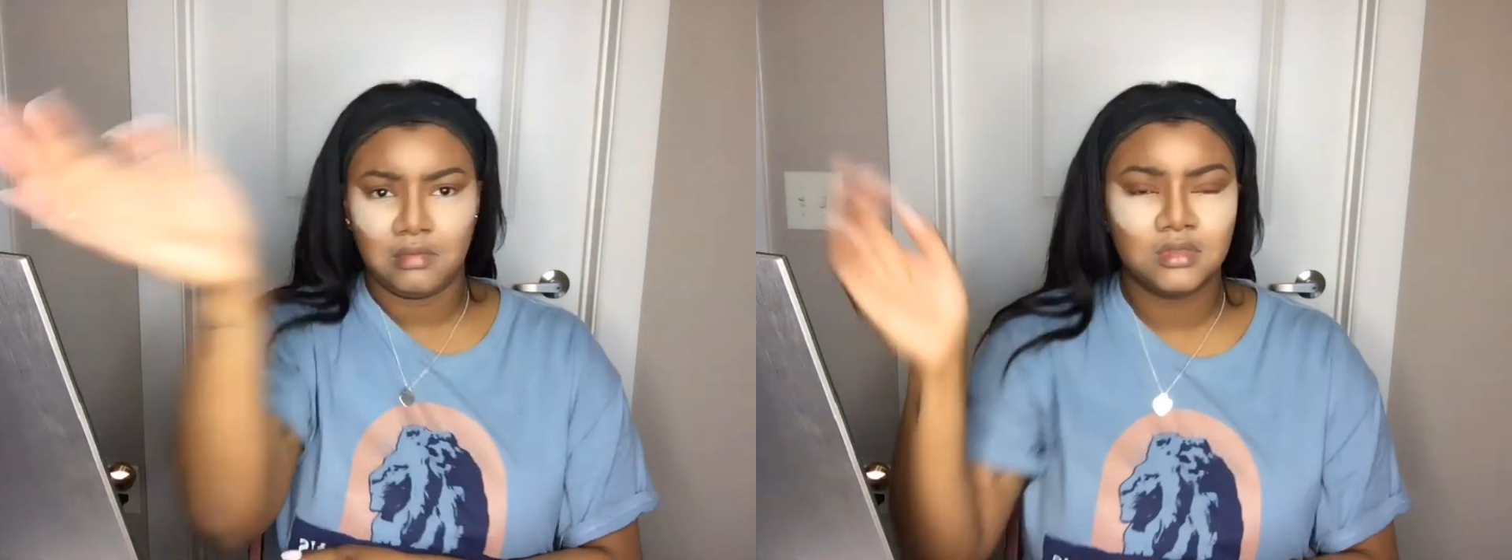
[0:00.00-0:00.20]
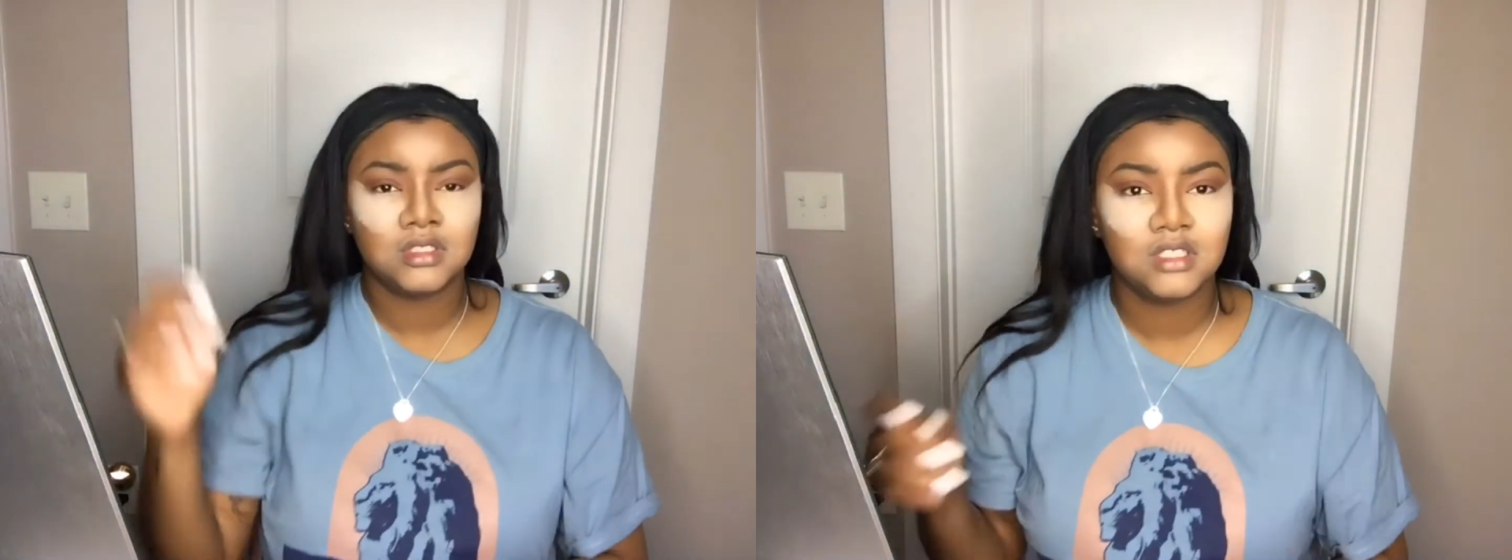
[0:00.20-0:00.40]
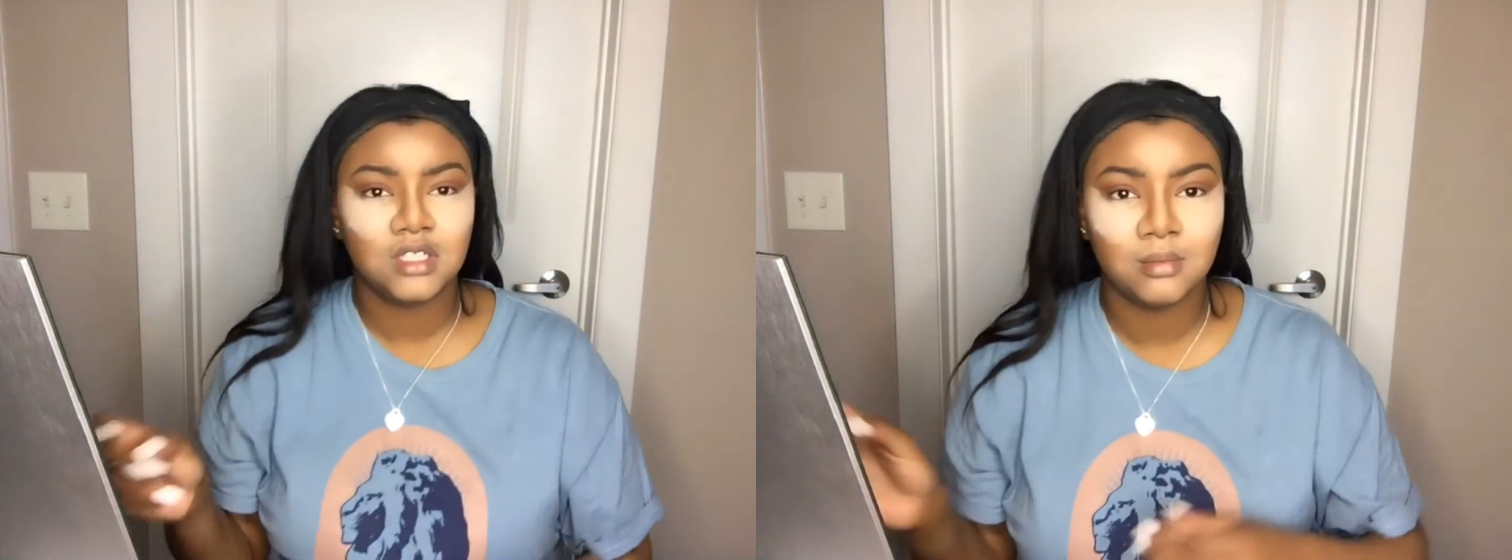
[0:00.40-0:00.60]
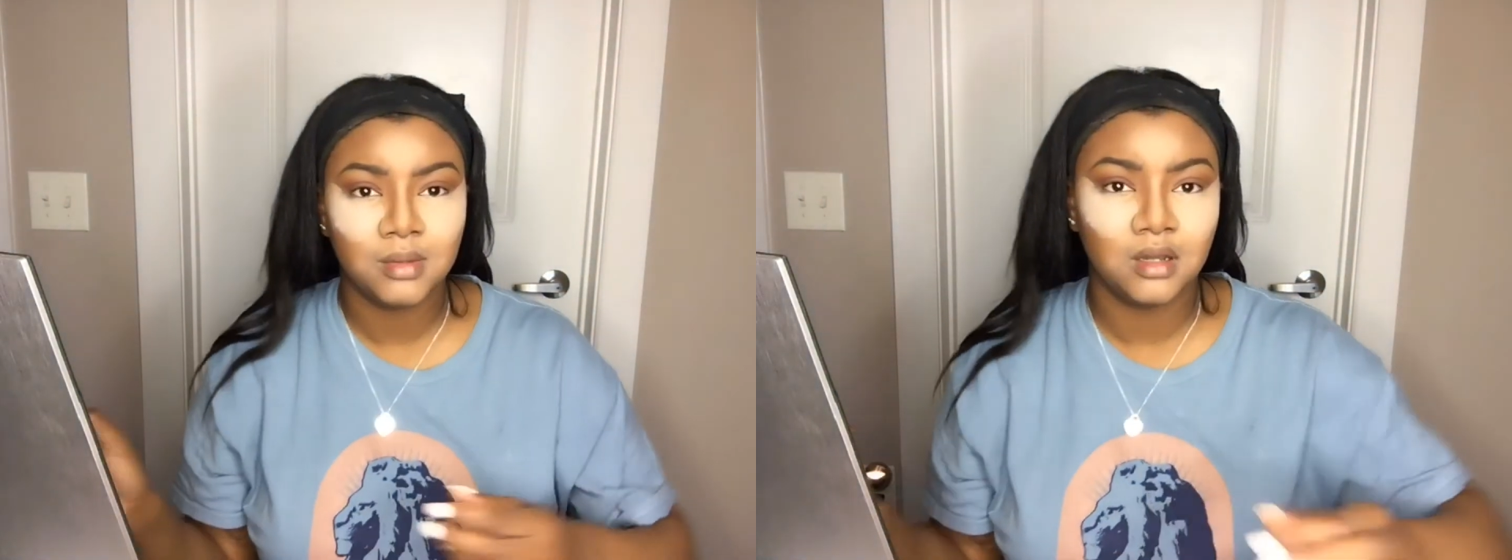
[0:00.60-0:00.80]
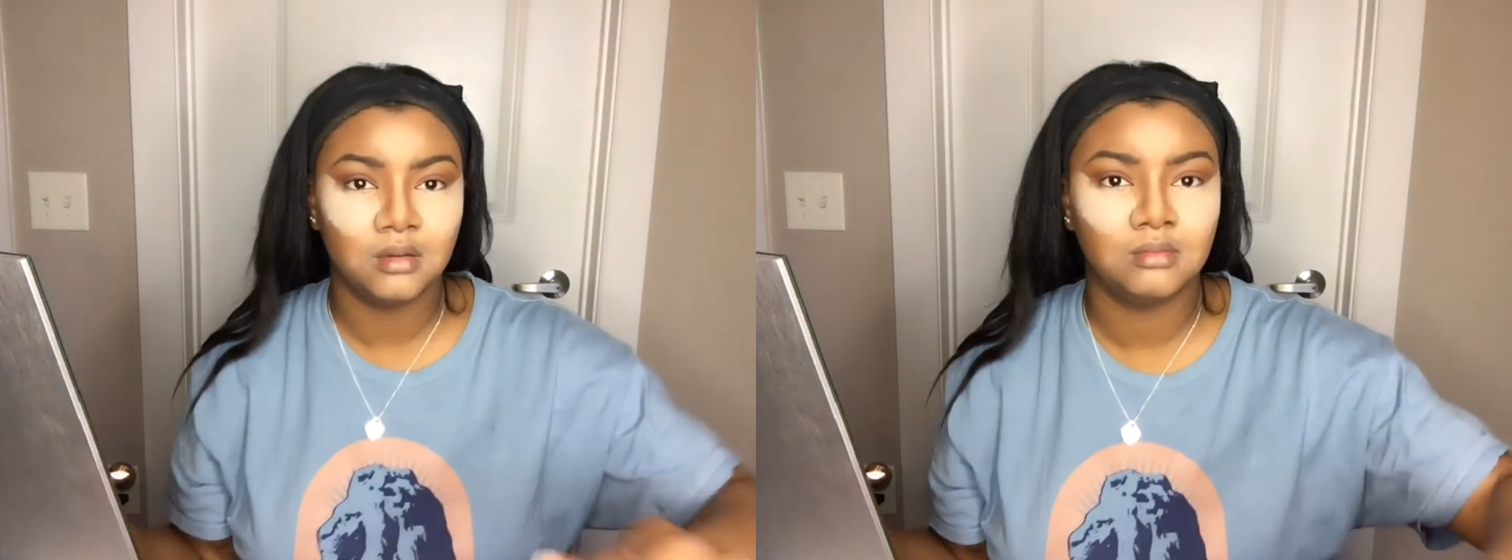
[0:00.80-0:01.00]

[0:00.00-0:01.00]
Some